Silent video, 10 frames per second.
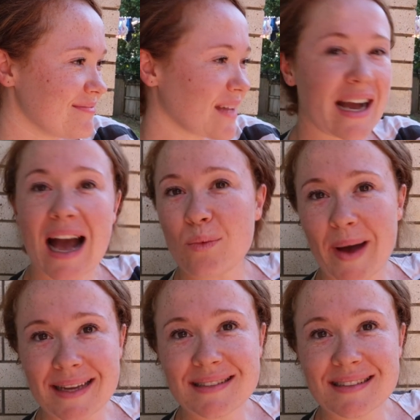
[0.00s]
I can't
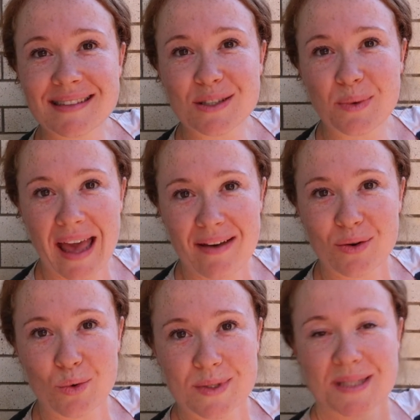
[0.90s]
wait until we have
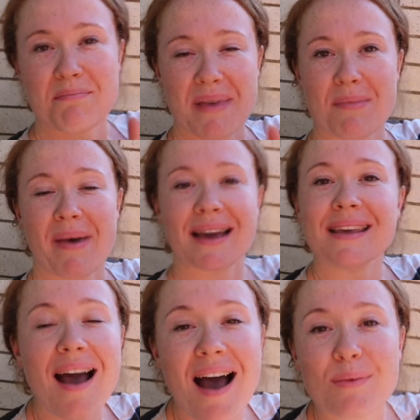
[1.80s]
an awesome big
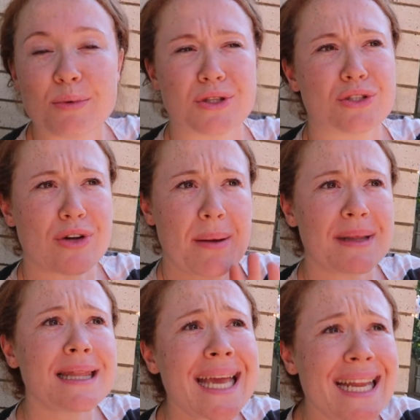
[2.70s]
backyard with the
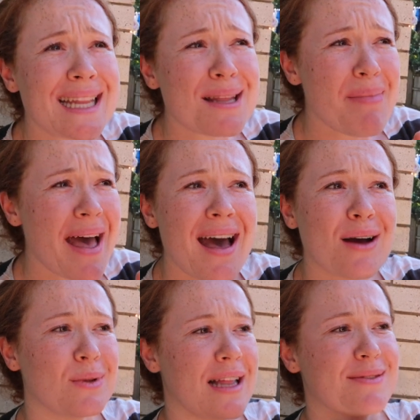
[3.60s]
trampoline in the
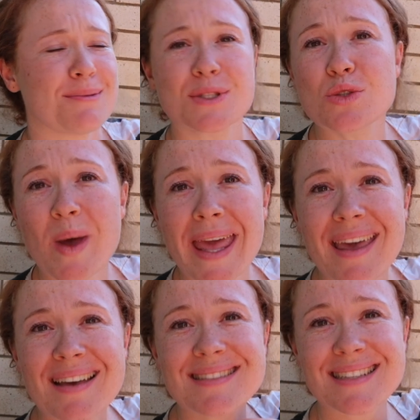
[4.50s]
back. We'll have some
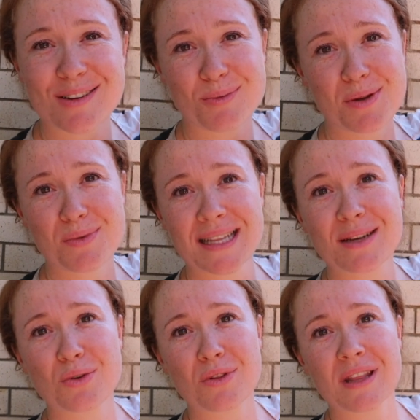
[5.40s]
swings and it'll be a
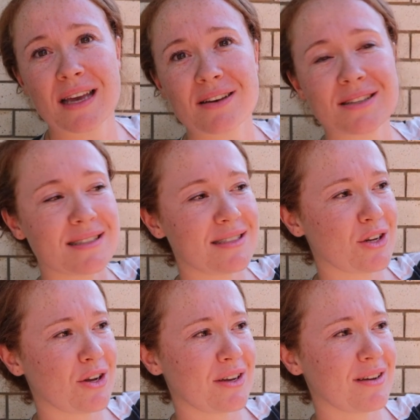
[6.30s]
really cool thing because, you
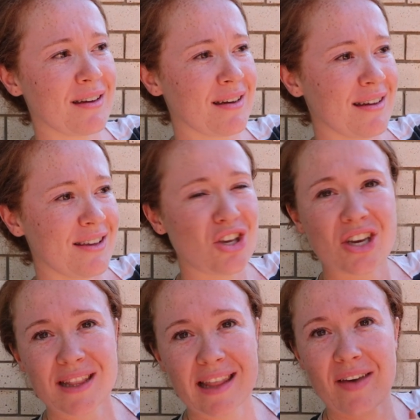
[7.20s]
know, you
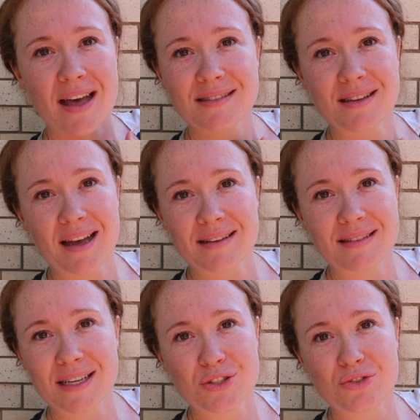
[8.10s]
can live outside
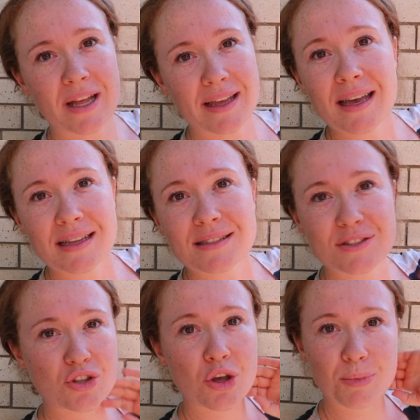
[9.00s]
in Australia.
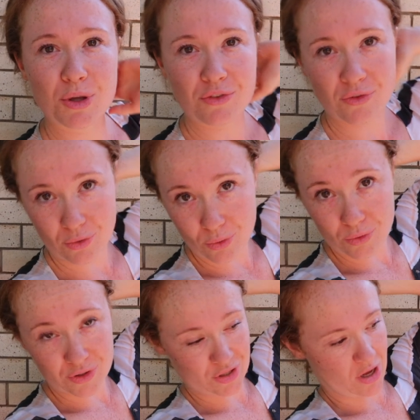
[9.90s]
It's so beautiful
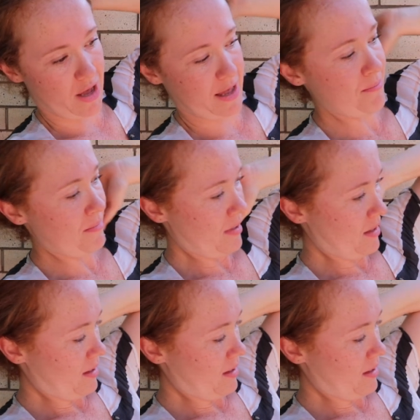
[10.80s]
all the time.